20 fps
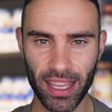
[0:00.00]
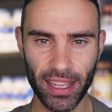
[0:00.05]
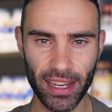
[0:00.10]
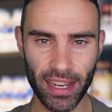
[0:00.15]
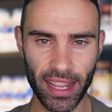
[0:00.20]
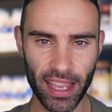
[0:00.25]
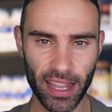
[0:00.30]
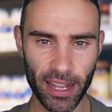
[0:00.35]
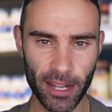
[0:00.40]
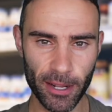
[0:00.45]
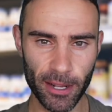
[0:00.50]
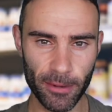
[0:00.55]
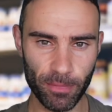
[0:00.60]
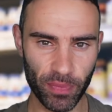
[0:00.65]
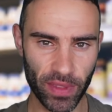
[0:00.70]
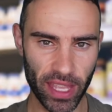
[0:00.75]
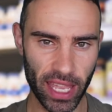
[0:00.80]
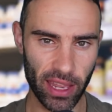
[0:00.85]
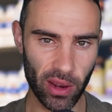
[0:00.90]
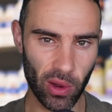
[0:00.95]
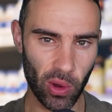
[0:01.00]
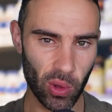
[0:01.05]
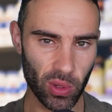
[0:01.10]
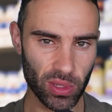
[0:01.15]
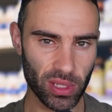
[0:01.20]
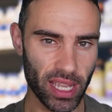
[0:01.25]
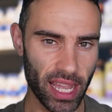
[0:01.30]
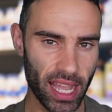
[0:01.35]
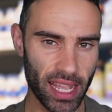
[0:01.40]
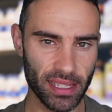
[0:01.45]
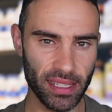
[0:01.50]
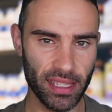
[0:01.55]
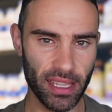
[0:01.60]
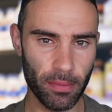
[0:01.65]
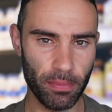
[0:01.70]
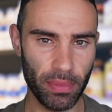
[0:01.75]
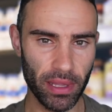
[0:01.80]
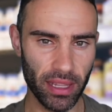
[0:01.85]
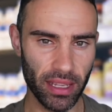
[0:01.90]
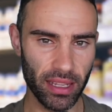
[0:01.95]
Now, it also has the
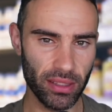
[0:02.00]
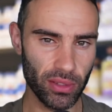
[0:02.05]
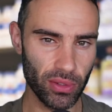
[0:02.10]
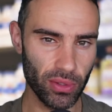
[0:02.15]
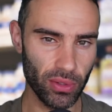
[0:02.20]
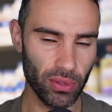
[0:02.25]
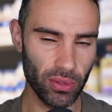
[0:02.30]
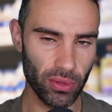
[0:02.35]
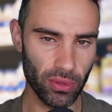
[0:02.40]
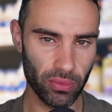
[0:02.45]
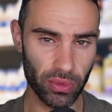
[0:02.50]
ability to